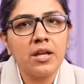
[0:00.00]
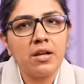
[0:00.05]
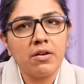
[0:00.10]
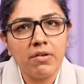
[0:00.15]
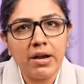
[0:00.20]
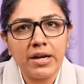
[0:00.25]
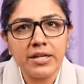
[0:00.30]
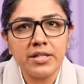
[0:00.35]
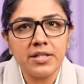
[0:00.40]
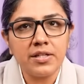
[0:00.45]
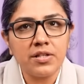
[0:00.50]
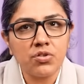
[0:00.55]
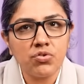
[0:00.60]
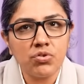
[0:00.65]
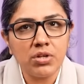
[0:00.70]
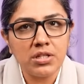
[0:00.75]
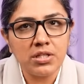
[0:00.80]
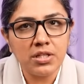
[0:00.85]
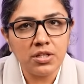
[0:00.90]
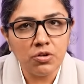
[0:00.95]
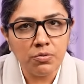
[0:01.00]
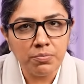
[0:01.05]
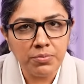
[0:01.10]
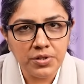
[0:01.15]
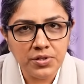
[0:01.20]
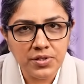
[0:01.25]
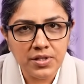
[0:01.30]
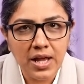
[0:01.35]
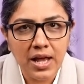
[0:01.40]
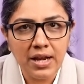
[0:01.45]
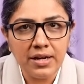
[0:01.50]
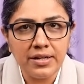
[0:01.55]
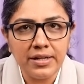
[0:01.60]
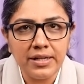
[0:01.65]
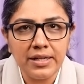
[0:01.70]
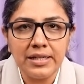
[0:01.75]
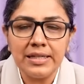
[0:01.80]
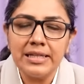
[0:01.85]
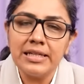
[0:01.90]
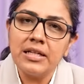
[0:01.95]
Writing is changing your
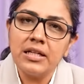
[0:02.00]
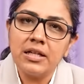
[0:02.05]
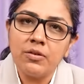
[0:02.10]
personality?